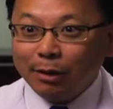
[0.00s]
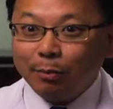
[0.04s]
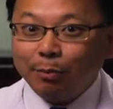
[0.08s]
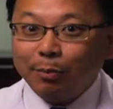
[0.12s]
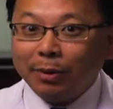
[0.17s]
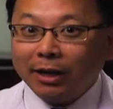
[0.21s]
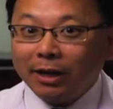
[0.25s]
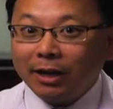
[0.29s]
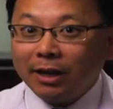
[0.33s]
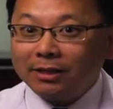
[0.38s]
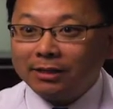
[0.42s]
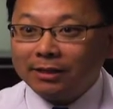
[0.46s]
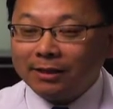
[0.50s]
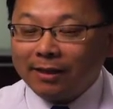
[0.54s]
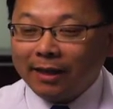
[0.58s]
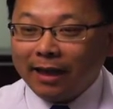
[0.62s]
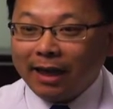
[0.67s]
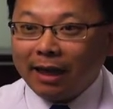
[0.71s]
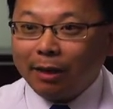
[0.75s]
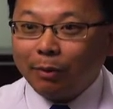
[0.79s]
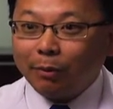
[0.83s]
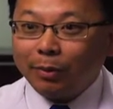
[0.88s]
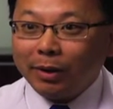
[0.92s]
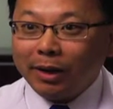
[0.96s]
Because of
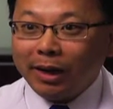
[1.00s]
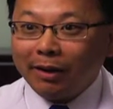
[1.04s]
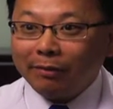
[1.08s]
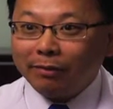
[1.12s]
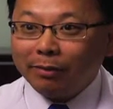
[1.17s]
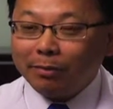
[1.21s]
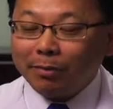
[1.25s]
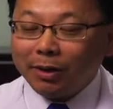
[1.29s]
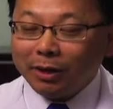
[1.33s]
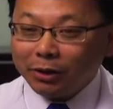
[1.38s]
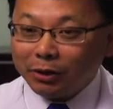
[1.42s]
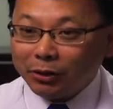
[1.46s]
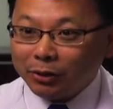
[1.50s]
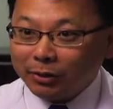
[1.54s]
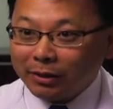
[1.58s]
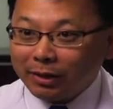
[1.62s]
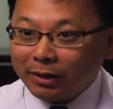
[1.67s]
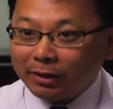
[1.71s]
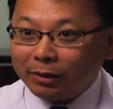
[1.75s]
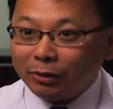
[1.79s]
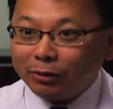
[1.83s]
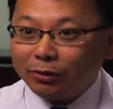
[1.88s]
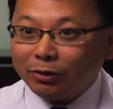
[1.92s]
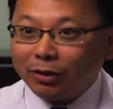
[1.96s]
that, we have to make sure
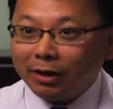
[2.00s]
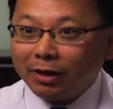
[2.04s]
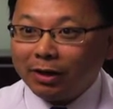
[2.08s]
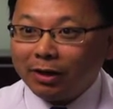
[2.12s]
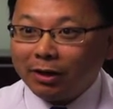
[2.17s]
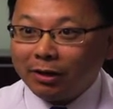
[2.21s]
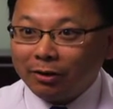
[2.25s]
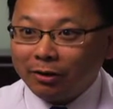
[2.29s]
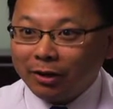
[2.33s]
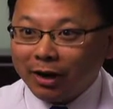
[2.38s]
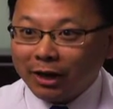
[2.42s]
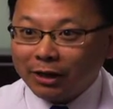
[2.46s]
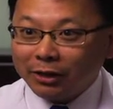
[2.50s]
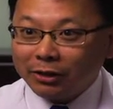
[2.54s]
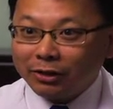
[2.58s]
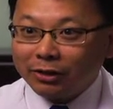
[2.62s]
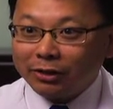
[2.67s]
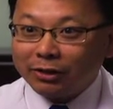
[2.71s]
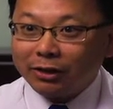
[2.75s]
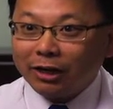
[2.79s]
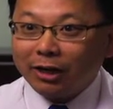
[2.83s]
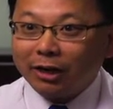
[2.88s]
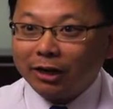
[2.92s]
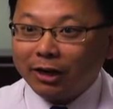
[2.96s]
that the drug
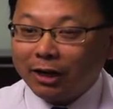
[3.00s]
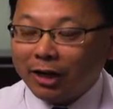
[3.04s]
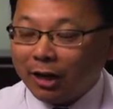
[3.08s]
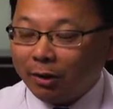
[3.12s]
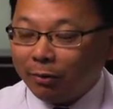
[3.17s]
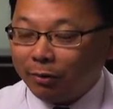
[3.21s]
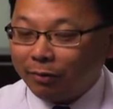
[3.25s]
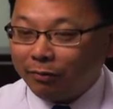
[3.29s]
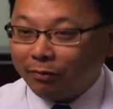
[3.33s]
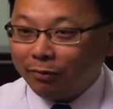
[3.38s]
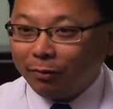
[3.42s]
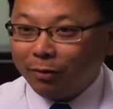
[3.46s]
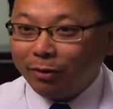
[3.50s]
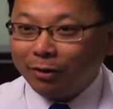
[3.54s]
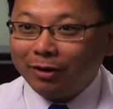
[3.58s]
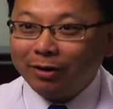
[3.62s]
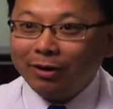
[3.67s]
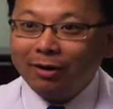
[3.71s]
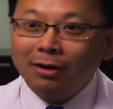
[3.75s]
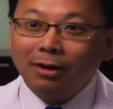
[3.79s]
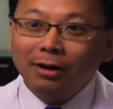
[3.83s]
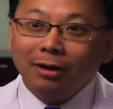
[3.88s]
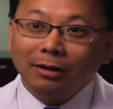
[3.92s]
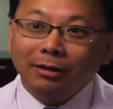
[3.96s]
interactions are accounted for,
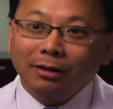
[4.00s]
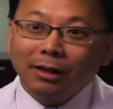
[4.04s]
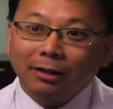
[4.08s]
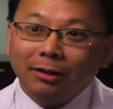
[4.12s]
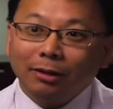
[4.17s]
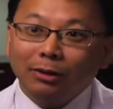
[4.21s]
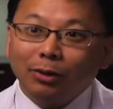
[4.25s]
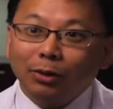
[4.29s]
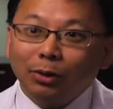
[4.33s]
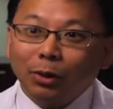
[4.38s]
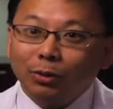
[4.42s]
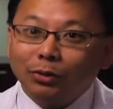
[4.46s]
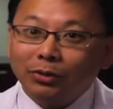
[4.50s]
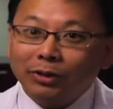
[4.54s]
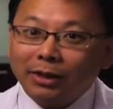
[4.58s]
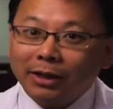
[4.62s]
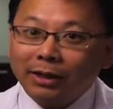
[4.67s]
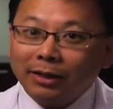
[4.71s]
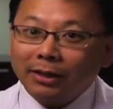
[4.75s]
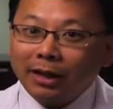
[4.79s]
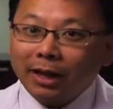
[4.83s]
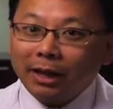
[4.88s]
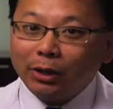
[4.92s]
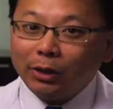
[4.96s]
that the
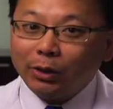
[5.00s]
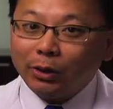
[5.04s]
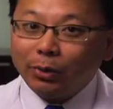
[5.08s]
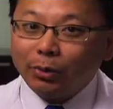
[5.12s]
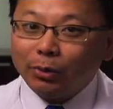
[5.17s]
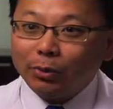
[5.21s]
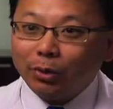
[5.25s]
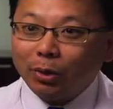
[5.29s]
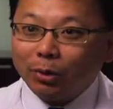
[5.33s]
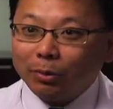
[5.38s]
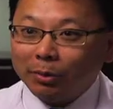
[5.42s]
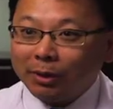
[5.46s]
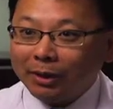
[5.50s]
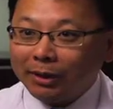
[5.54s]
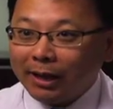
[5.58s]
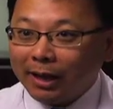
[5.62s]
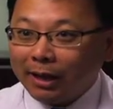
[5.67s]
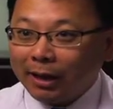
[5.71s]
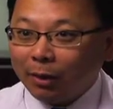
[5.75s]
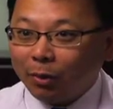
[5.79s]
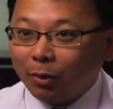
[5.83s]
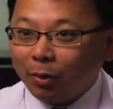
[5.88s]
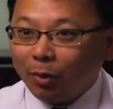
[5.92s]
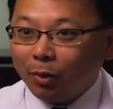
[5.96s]
dosing that you normally
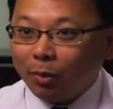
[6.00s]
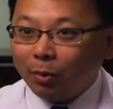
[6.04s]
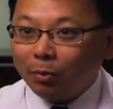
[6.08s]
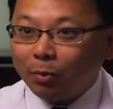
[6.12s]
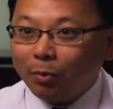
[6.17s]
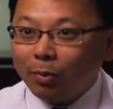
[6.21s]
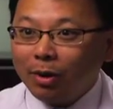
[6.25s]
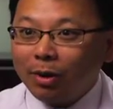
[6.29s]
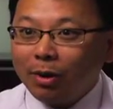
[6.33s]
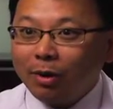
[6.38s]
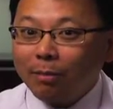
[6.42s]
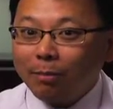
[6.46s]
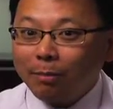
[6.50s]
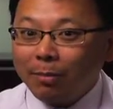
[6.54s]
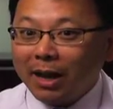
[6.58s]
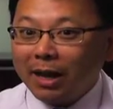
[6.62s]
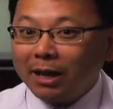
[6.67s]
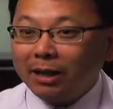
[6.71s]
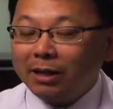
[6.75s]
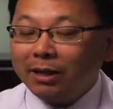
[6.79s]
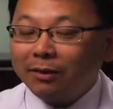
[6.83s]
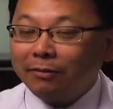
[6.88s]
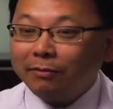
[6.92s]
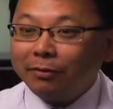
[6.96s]
take at home
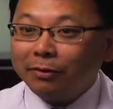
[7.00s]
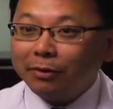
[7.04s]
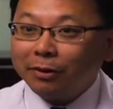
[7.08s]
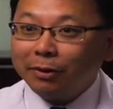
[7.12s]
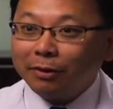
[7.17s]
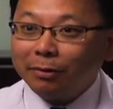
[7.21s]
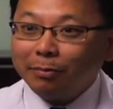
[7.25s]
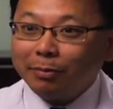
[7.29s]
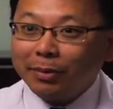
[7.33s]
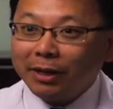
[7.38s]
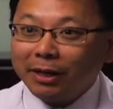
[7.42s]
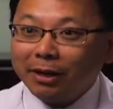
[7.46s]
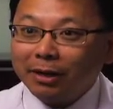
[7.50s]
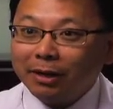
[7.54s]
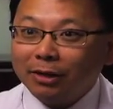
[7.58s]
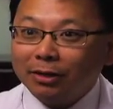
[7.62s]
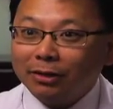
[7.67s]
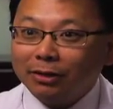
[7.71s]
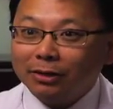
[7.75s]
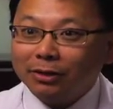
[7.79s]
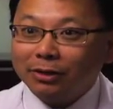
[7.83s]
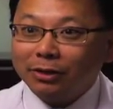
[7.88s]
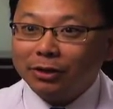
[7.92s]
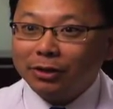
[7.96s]
may differ
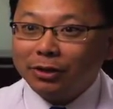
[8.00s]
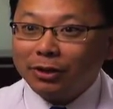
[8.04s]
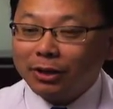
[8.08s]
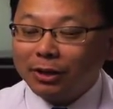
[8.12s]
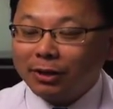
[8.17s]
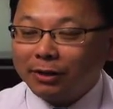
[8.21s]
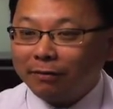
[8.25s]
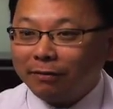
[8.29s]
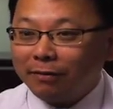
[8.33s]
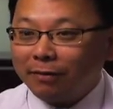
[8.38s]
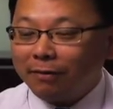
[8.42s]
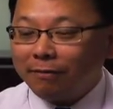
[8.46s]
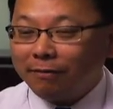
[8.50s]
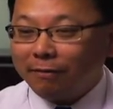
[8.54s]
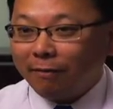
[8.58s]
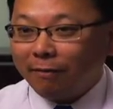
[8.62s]
because you're in a different